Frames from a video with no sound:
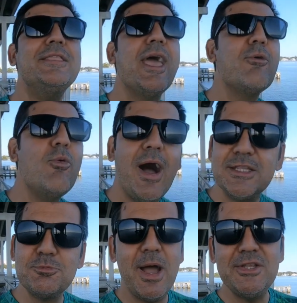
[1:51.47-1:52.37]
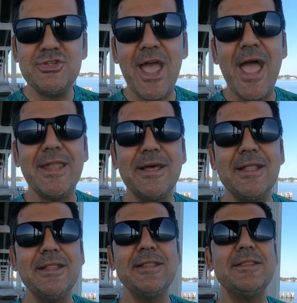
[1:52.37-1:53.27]
They watch my
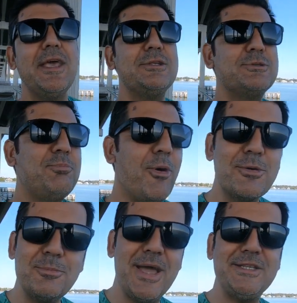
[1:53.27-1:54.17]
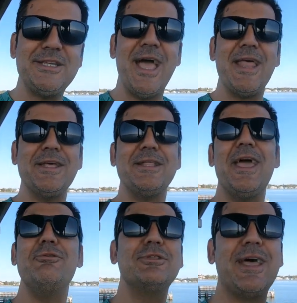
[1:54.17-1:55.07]
channel, they support my channel.
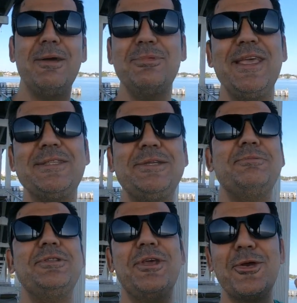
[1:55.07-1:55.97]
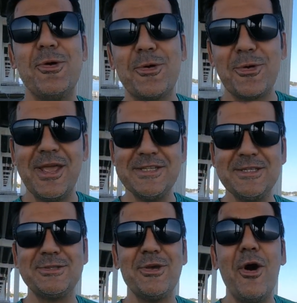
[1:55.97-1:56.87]
Every time they see me, they go
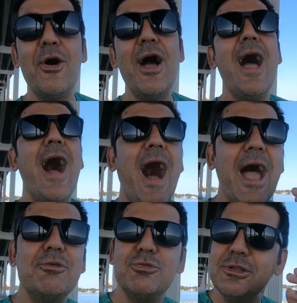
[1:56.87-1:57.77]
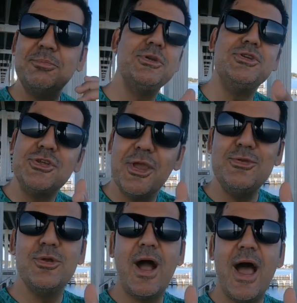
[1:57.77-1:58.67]
crazy. So I really
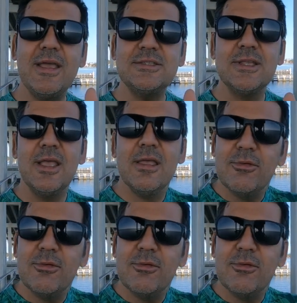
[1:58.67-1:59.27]
appreciate you guys.